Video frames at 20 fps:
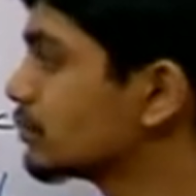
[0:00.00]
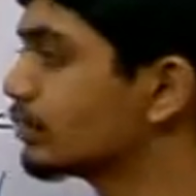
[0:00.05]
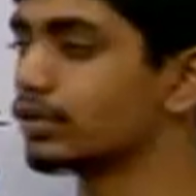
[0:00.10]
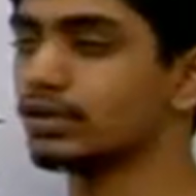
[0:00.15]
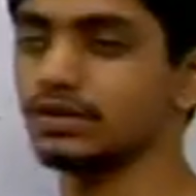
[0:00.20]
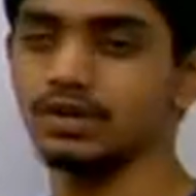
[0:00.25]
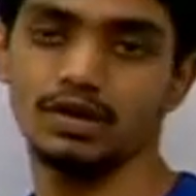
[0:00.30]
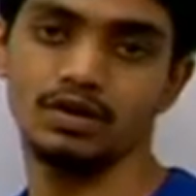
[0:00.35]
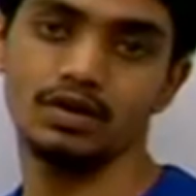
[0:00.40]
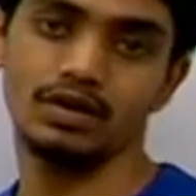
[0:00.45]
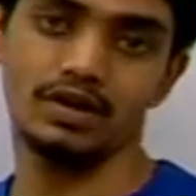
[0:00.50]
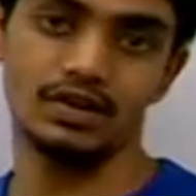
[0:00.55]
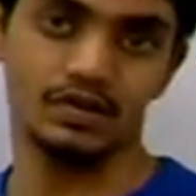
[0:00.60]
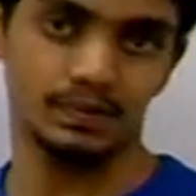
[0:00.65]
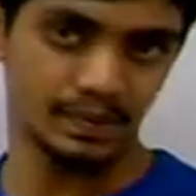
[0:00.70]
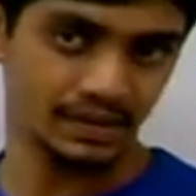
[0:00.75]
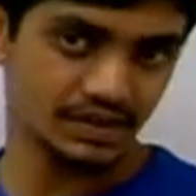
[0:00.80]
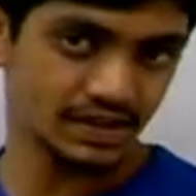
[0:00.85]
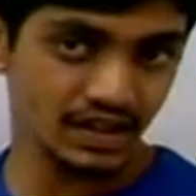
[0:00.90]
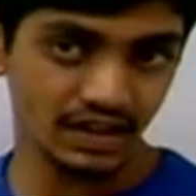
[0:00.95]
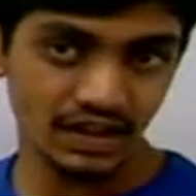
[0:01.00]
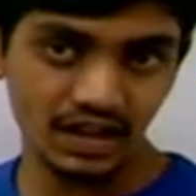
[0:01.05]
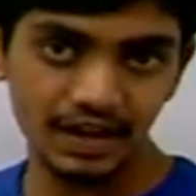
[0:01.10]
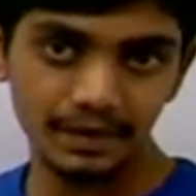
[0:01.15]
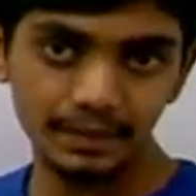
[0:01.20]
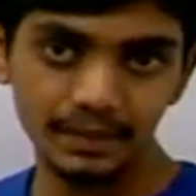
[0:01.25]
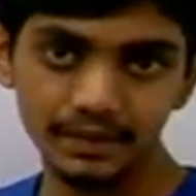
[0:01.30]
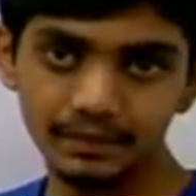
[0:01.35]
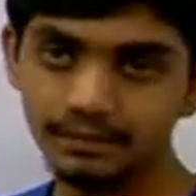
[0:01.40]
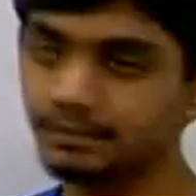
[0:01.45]
both are on sp3
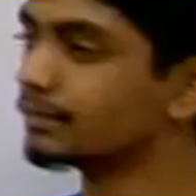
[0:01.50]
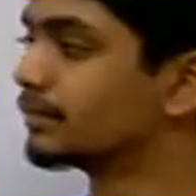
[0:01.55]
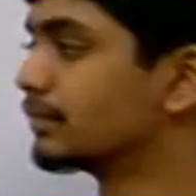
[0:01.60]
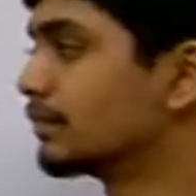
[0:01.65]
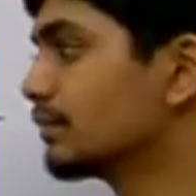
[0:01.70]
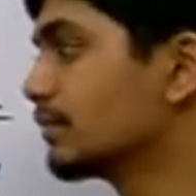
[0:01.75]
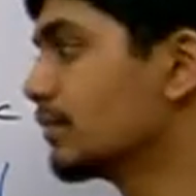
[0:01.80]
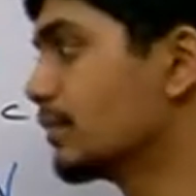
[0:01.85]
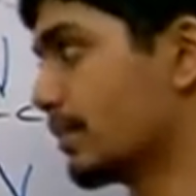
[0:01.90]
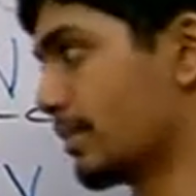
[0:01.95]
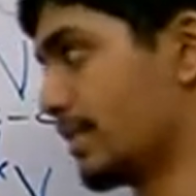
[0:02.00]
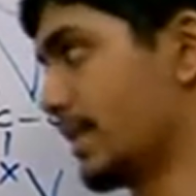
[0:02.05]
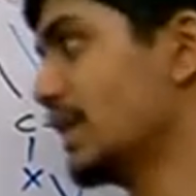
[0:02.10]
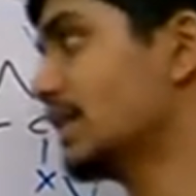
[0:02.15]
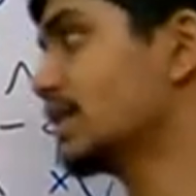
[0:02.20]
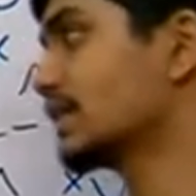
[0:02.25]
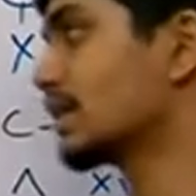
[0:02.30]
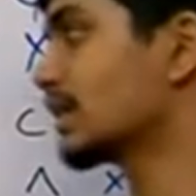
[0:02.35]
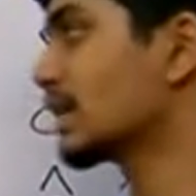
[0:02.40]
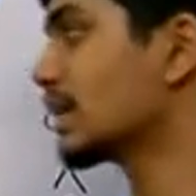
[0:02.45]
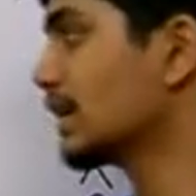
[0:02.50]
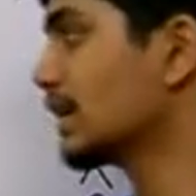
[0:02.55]
carbon, but